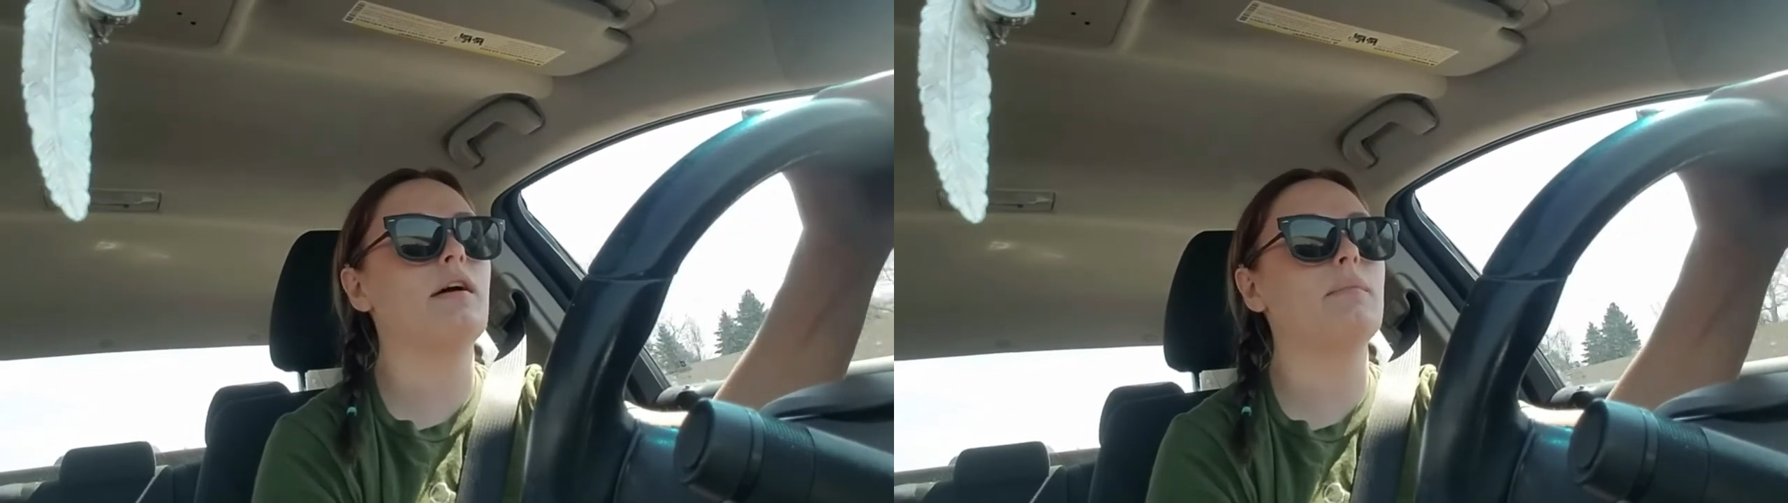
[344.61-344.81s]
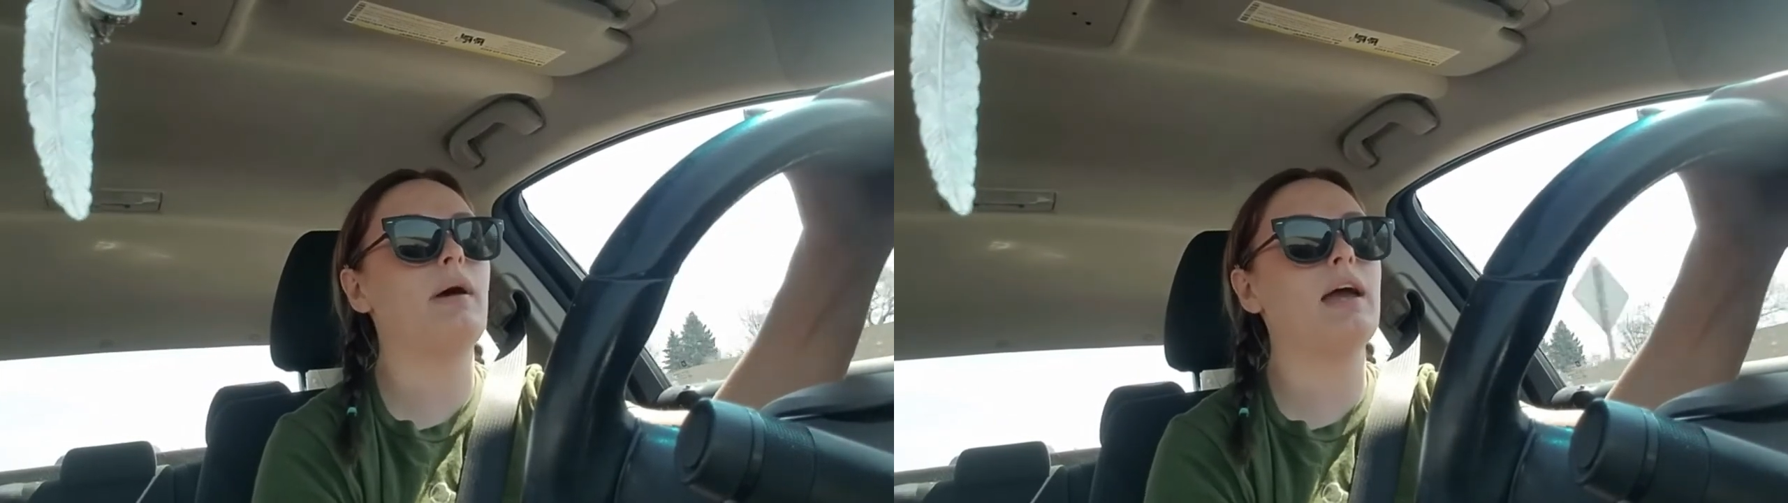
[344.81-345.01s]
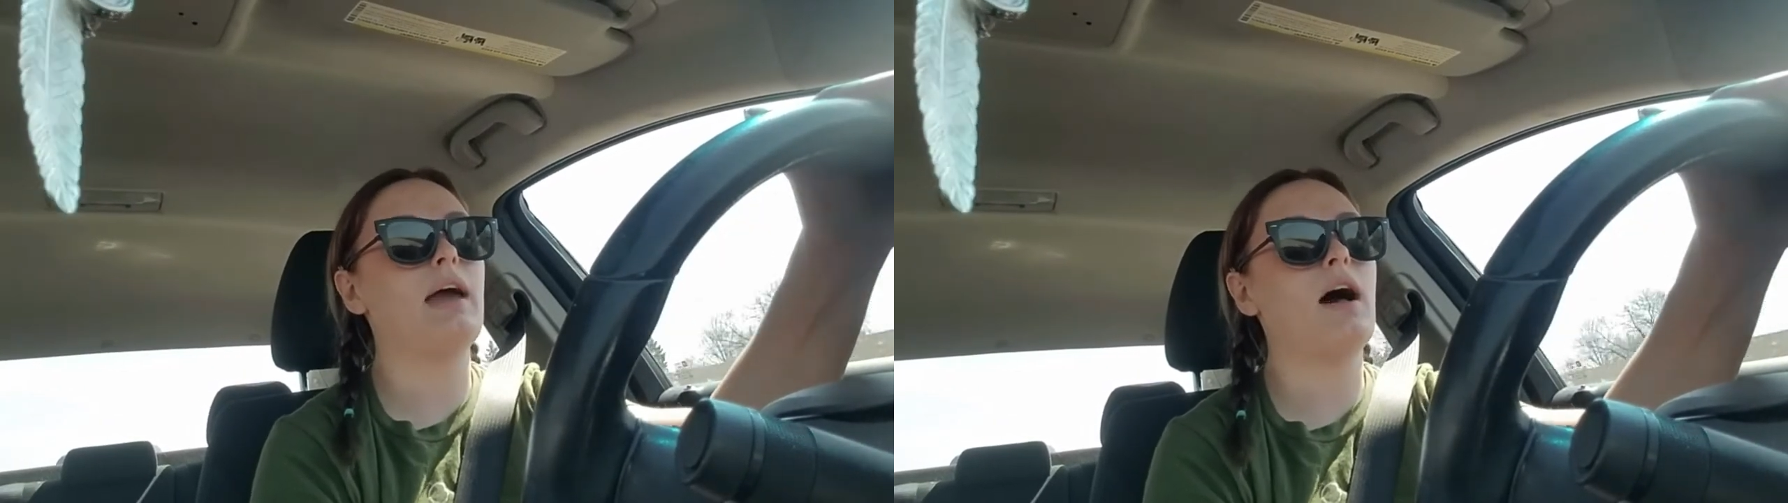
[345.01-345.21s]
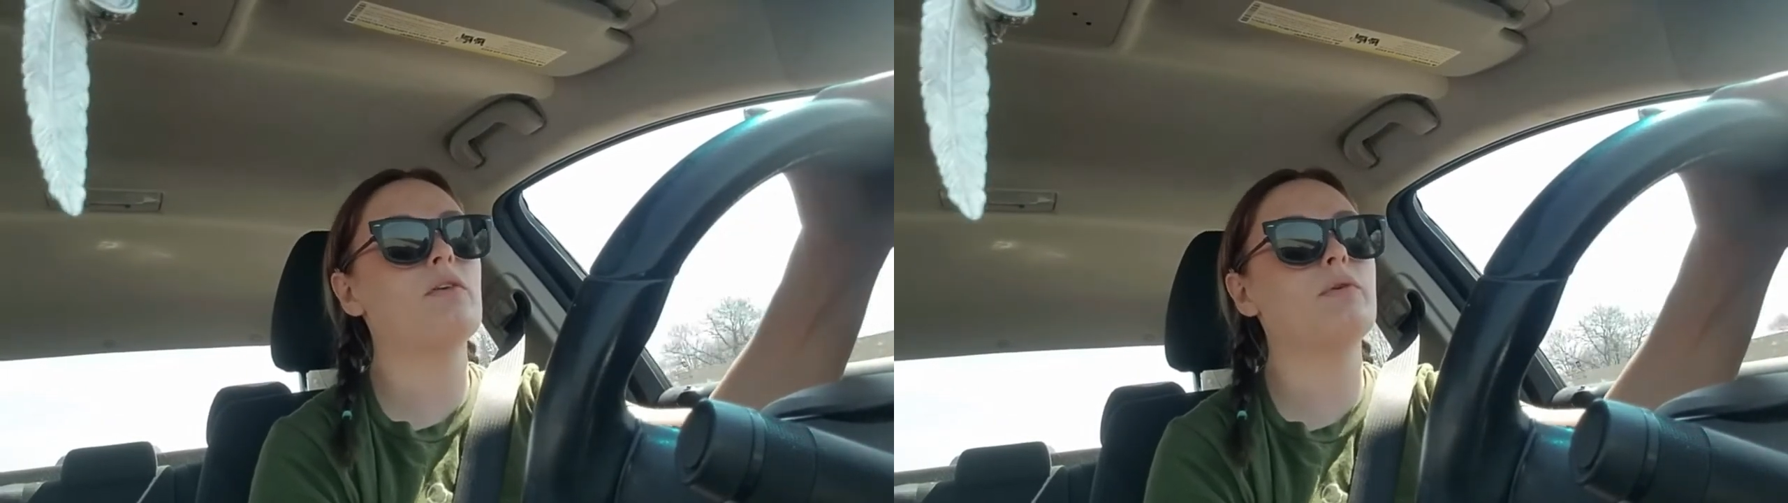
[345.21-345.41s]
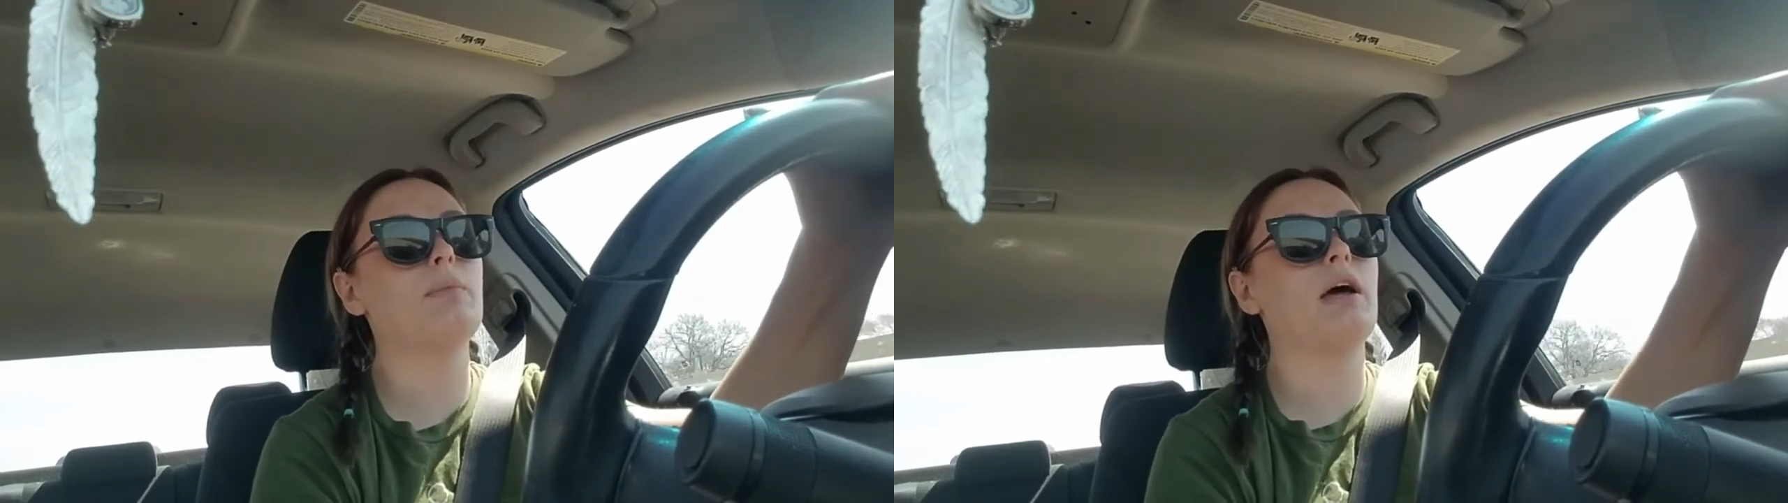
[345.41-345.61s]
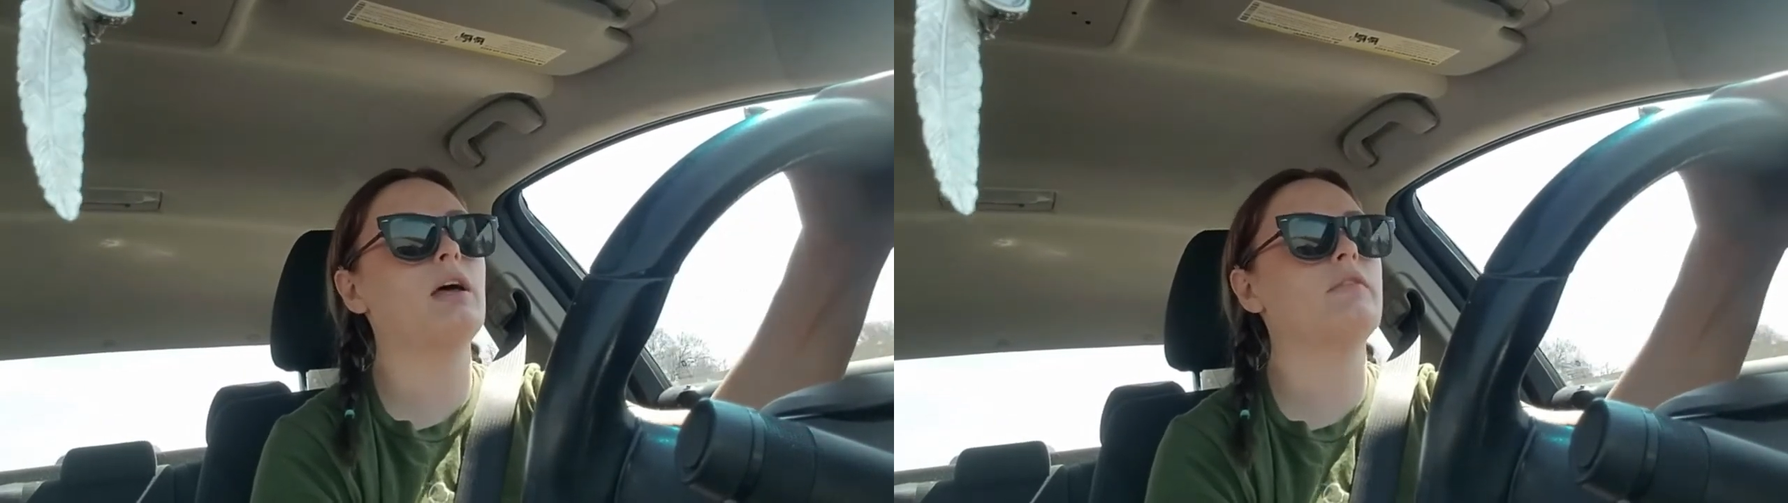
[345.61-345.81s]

my alphabet of